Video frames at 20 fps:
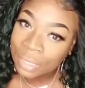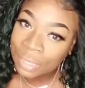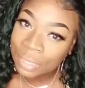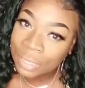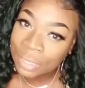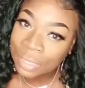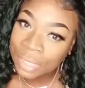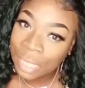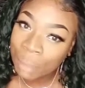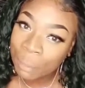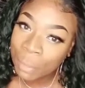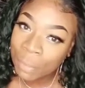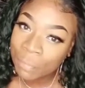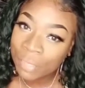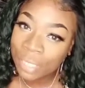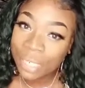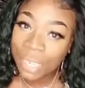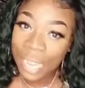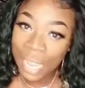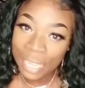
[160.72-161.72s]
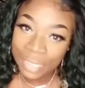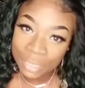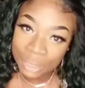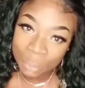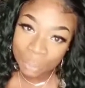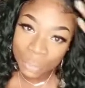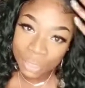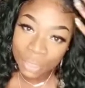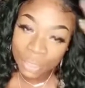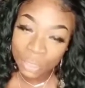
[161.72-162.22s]
some of the got to
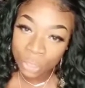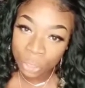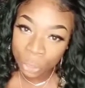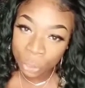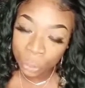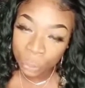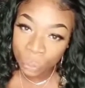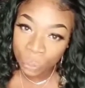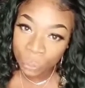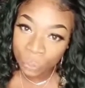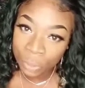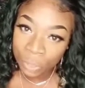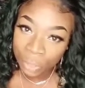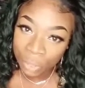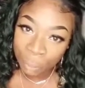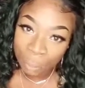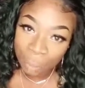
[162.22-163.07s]
be glued uh,